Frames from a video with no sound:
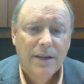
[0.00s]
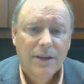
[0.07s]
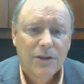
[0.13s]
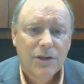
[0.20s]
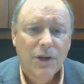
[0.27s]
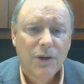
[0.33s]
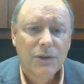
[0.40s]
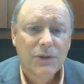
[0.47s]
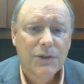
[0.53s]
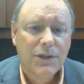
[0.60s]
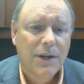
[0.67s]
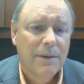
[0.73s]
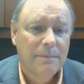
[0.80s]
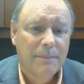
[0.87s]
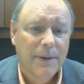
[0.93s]
show
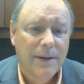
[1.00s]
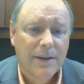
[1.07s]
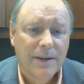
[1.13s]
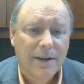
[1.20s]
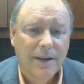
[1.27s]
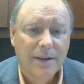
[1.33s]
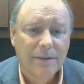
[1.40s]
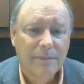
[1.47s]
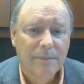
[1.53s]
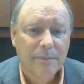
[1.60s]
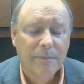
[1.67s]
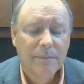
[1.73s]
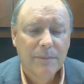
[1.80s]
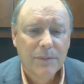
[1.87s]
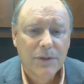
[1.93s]
some uh,
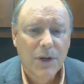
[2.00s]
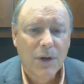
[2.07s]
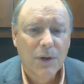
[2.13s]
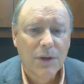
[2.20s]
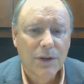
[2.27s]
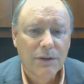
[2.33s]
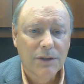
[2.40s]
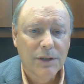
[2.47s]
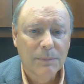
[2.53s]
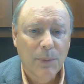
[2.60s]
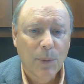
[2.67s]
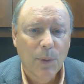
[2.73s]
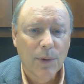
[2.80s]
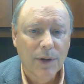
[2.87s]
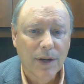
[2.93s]
token of
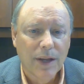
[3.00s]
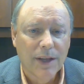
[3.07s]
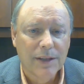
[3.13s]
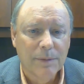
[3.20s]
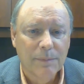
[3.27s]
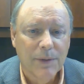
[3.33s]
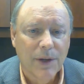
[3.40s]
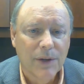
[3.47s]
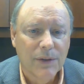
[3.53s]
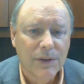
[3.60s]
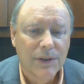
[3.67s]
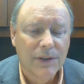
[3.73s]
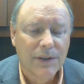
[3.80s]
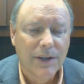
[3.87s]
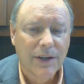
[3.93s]
support to let them know
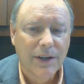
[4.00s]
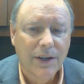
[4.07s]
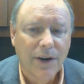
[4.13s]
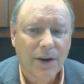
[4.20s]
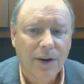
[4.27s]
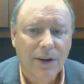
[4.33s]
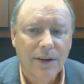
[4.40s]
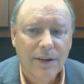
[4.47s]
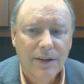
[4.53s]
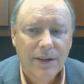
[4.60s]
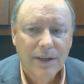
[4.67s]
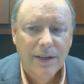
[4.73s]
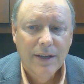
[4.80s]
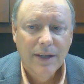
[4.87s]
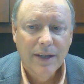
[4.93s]
that they are
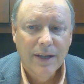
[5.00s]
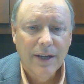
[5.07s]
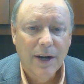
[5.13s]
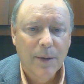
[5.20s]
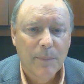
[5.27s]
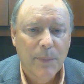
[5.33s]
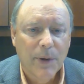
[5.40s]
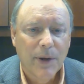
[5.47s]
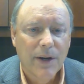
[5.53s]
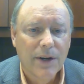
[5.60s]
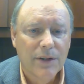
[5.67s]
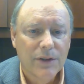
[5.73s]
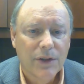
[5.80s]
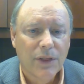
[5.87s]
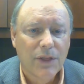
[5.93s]
in our
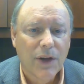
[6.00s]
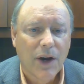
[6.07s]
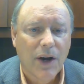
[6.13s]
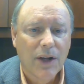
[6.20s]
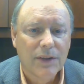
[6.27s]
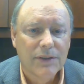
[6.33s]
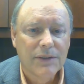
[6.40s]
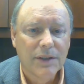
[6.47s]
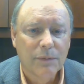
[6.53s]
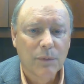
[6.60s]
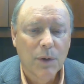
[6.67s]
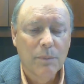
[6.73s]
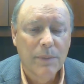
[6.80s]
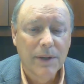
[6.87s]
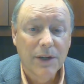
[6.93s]
prayers and thoughts and
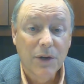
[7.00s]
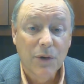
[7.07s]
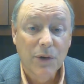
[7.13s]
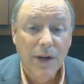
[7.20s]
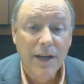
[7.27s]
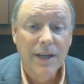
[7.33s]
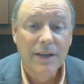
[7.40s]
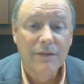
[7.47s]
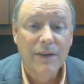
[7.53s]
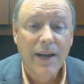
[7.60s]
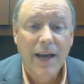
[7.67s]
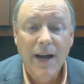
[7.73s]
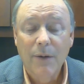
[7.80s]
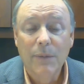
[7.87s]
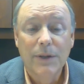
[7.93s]
we'll be creative in
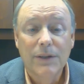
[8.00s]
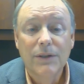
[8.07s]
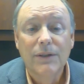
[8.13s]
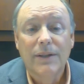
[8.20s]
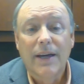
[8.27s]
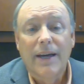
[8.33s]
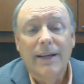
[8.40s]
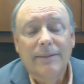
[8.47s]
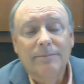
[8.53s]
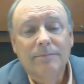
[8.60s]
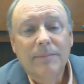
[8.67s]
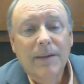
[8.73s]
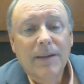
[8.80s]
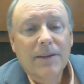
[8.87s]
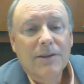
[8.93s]
how we do that
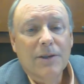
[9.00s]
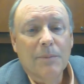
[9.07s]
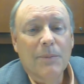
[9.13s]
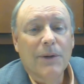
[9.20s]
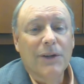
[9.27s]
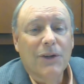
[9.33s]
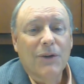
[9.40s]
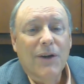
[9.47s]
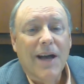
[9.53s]
so bring your